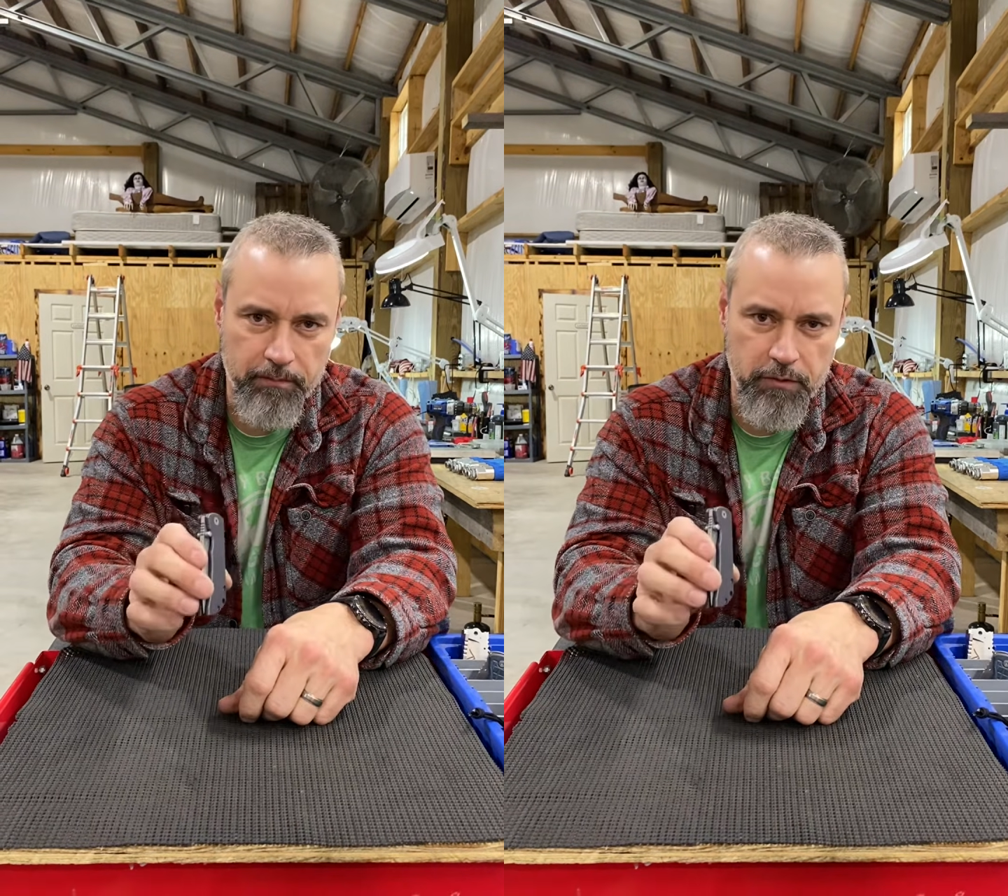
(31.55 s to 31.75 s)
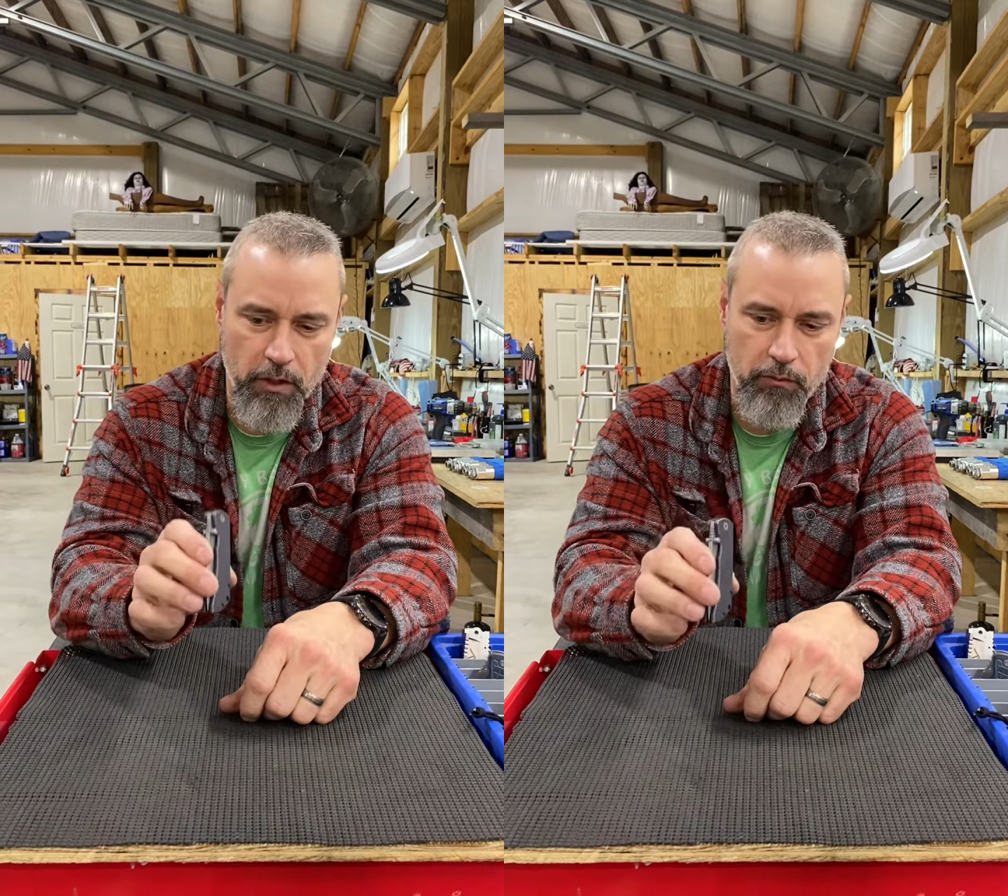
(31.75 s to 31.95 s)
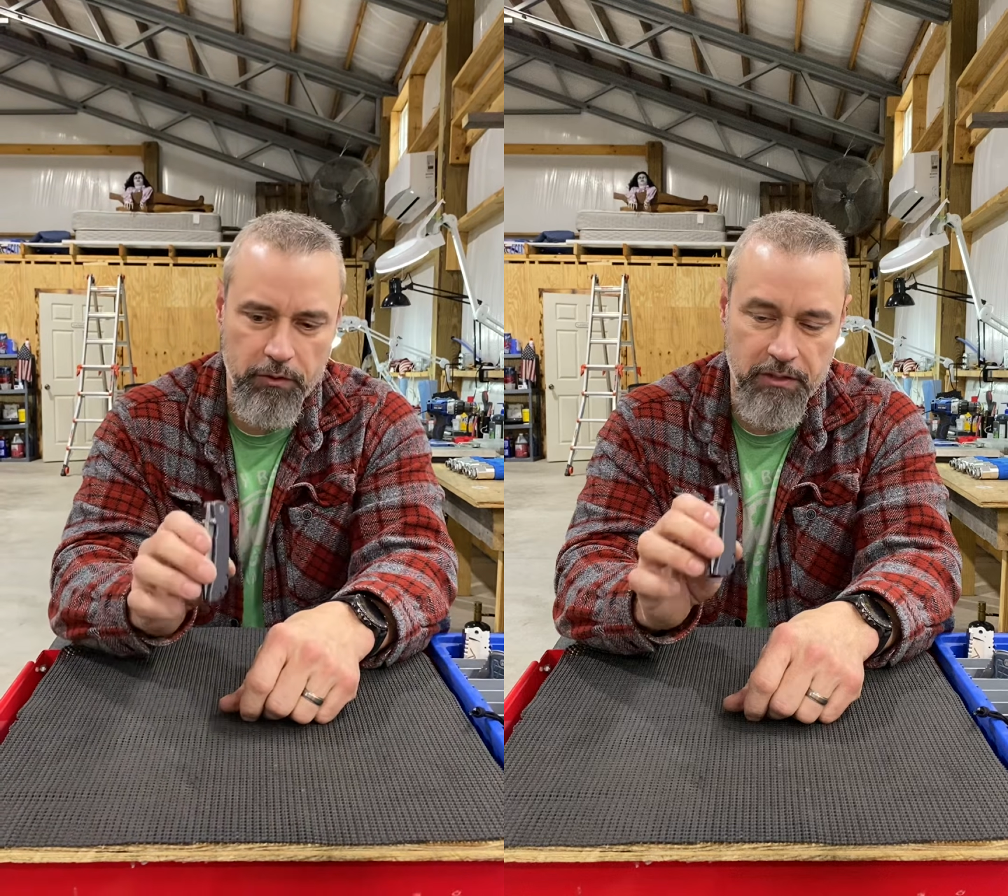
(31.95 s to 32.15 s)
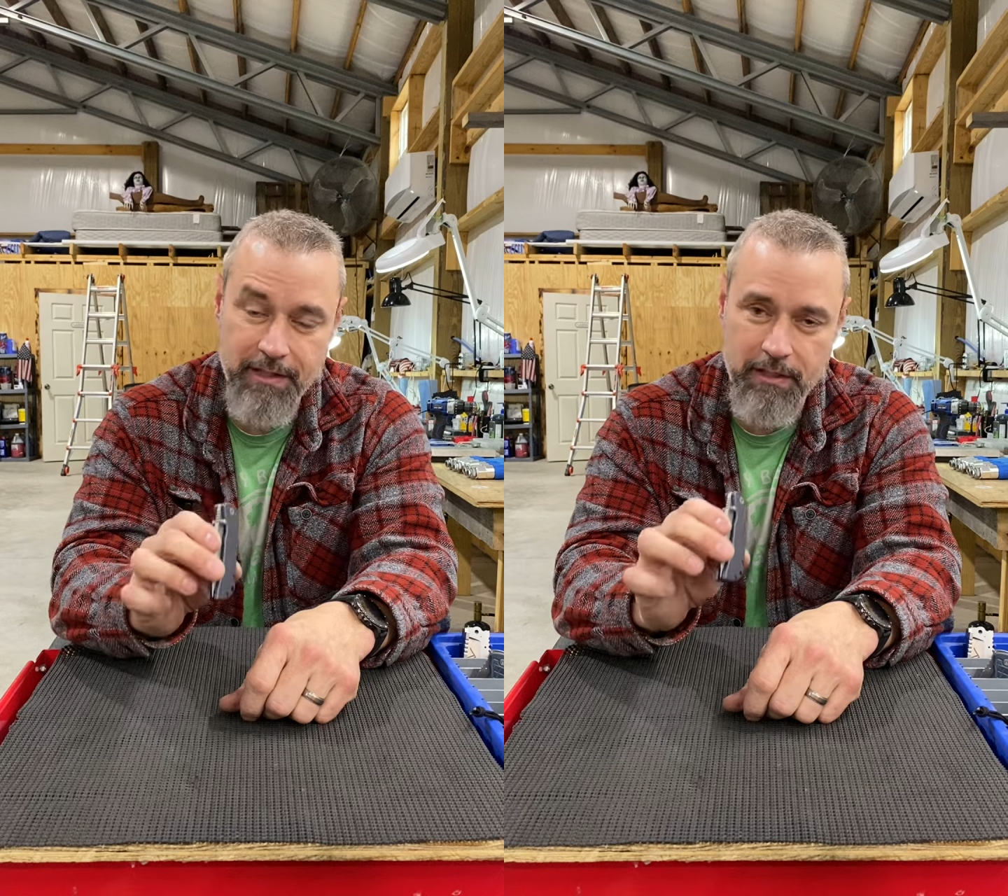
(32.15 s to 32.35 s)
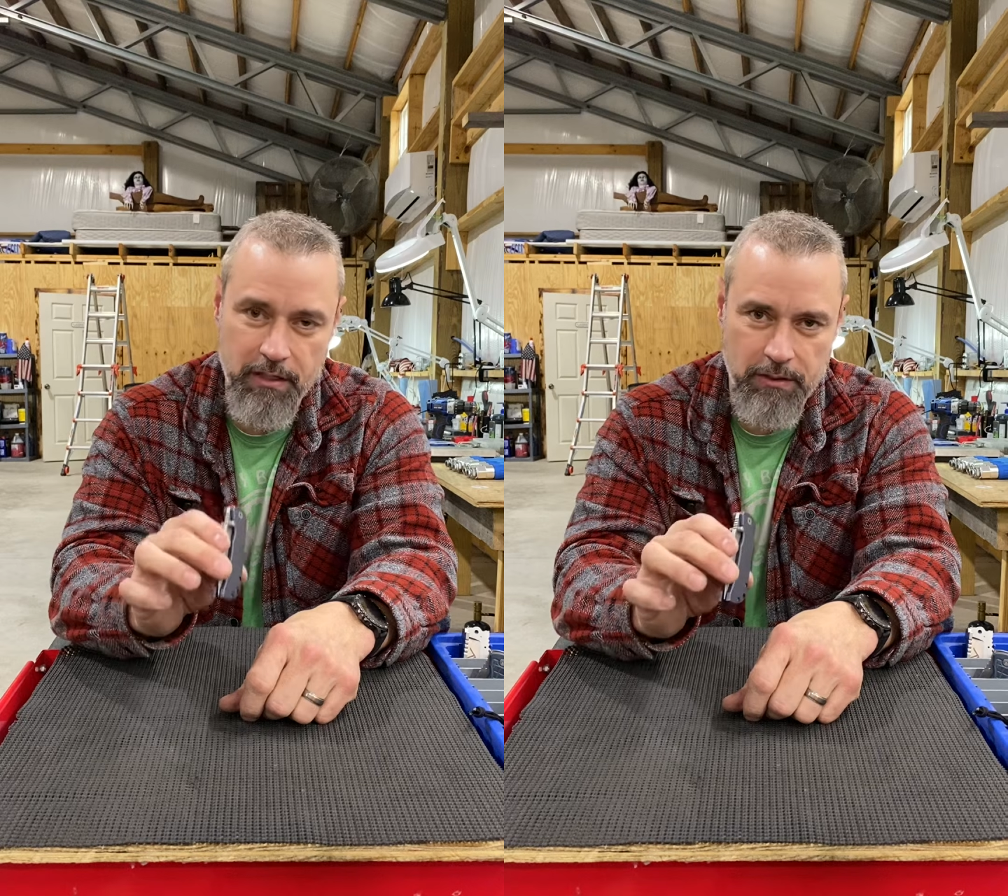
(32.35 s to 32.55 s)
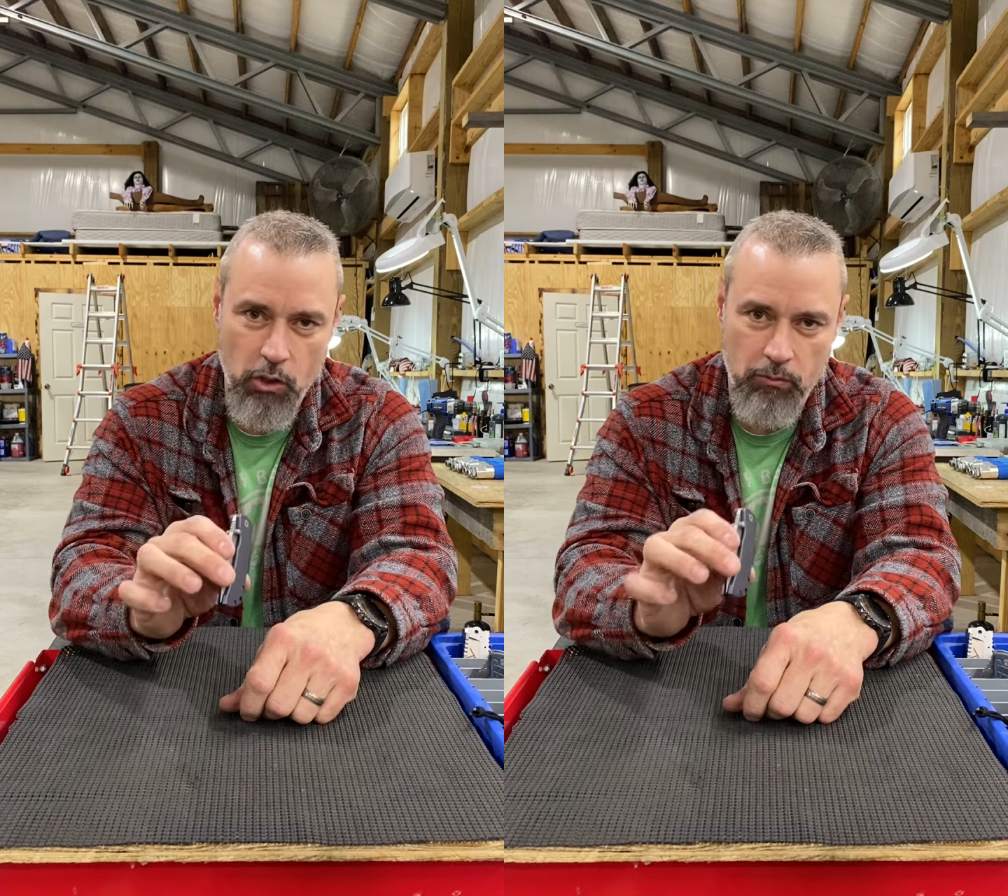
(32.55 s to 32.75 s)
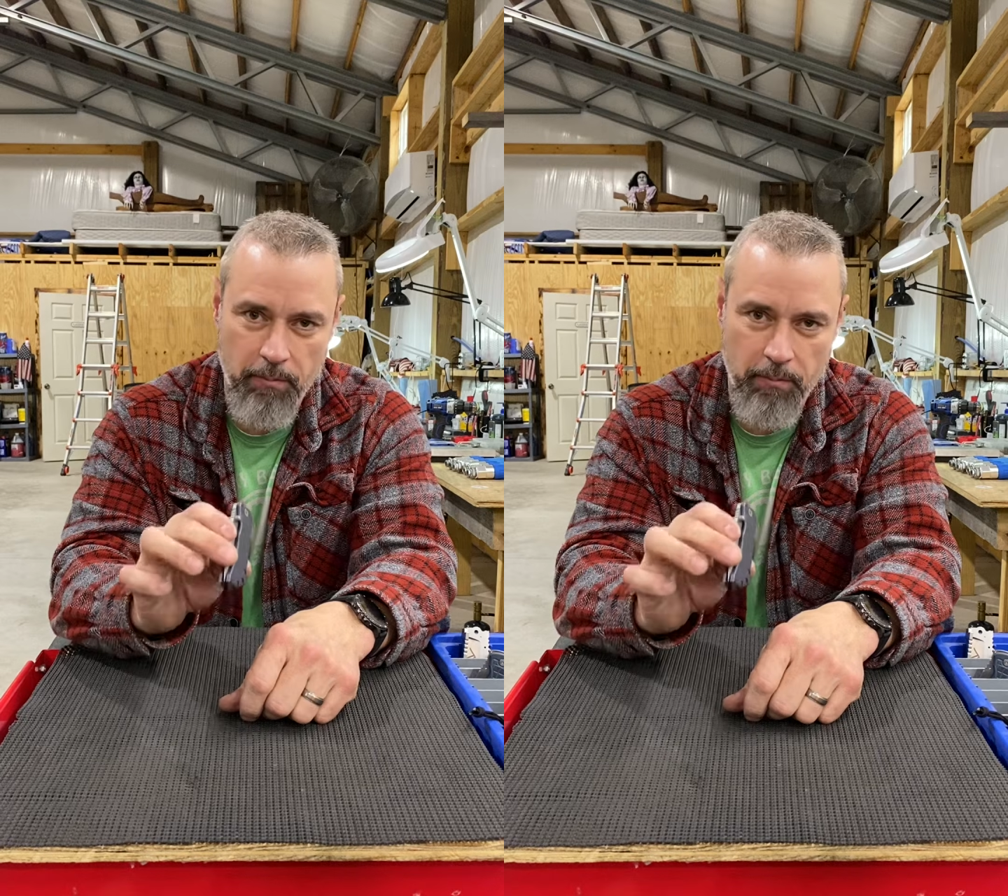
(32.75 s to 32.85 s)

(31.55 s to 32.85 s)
So the detents on them are